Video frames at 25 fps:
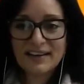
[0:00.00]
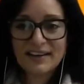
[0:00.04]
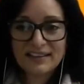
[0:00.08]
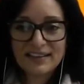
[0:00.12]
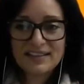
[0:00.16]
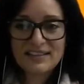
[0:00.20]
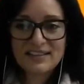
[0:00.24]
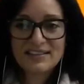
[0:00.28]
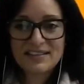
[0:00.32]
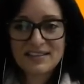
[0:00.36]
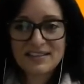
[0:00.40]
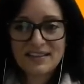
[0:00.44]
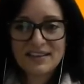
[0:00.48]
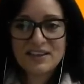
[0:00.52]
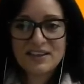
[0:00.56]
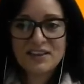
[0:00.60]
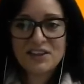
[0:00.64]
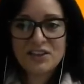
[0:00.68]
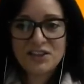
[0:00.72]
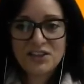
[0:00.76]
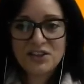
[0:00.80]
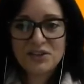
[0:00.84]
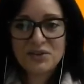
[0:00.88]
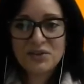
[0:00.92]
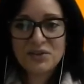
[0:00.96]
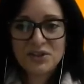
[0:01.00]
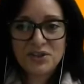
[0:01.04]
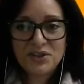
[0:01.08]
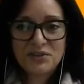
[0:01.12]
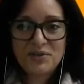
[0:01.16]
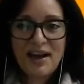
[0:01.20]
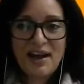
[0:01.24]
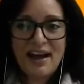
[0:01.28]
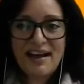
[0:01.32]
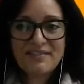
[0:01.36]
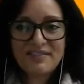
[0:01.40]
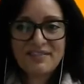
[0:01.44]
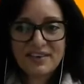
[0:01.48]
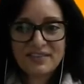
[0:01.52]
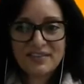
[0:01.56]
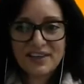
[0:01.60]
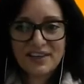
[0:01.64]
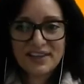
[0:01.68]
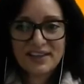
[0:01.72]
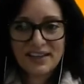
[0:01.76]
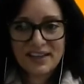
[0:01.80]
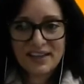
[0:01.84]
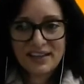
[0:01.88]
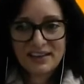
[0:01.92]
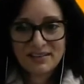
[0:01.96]
At least you have
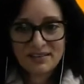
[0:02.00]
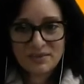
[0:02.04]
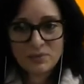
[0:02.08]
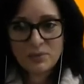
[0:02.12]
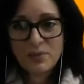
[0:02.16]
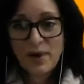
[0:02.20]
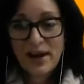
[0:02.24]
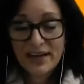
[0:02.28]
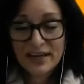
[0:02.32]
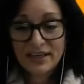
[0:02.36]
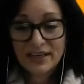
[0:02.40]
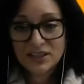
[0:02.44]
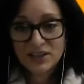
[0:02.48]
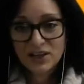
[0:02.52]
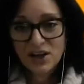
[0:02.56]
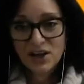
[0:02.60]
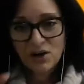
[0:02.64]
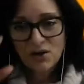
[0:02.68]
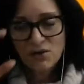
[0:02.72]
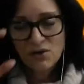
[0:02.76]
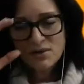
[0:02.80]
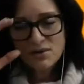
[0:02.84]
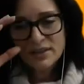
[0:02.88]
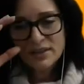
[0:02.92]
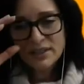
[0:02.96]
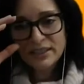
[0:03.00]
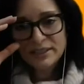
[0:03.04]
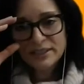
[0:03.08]
everything ready to go.